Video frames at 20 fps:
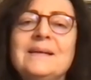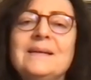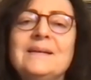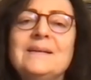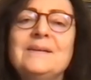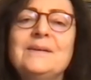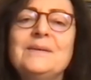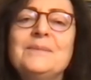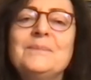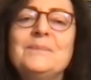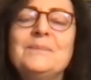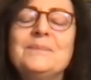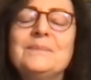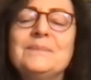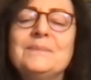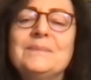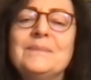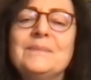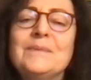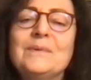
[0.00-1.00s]

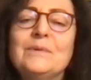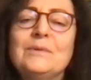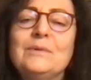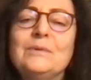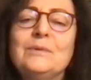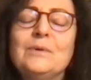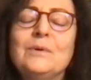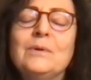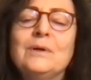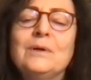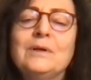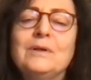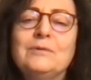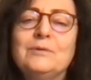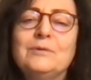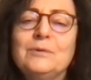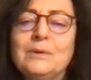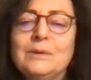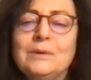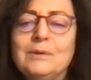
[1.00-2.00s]
Um, Nora,
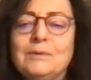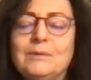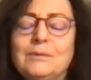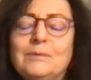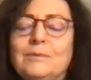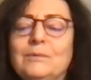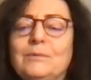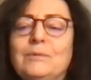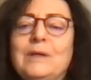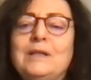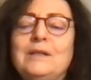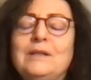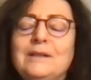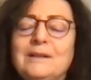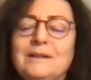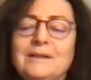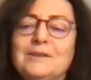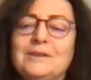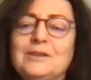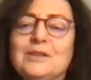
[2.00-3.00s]
if you are ready,
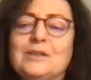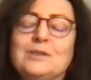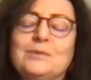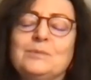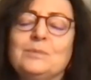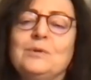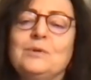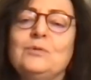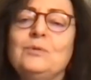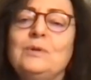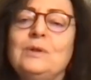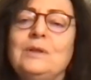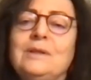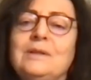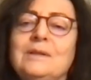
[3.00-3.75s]
I just would read